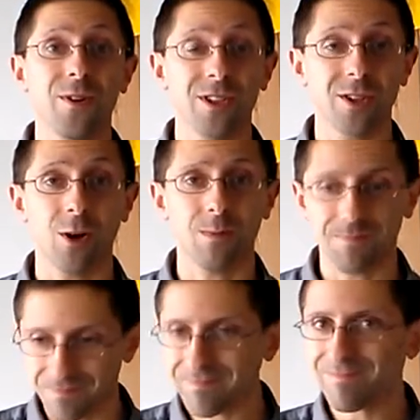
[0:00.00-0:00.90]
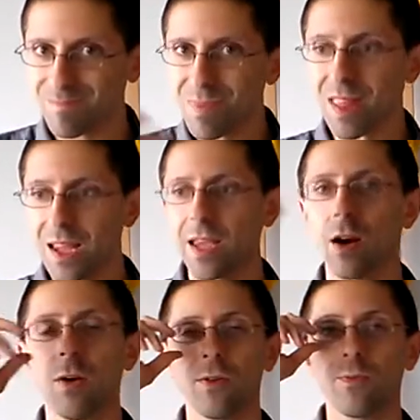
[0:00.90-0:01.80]
So, you
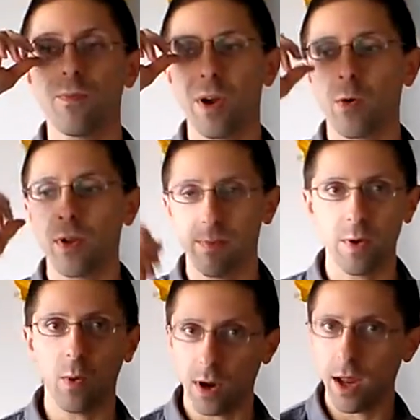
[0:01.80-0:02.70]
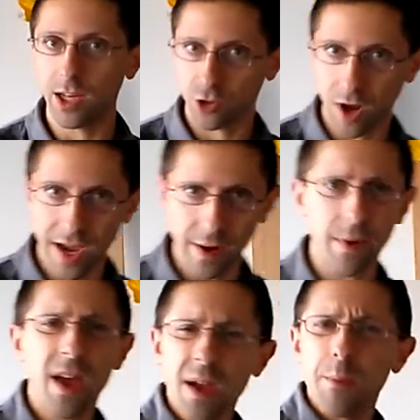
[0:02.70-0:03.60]
know, bear with me while I try and
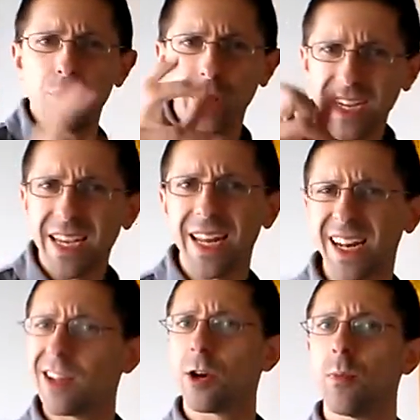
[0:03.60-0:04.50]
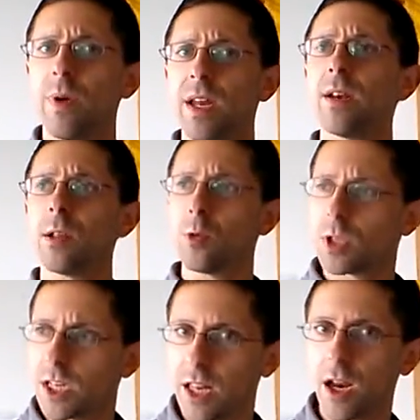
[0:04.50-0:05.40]
break it in a little bit and
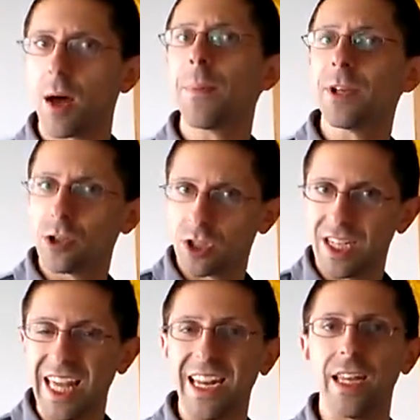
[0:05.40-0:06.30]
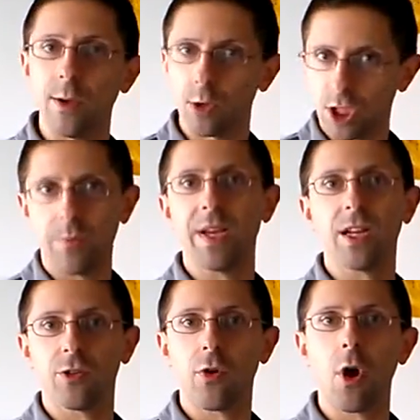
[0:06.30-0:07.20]
loosen it up and just get it used to
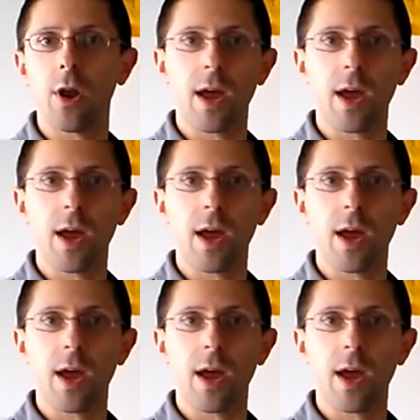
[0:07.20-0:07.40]
being drawn.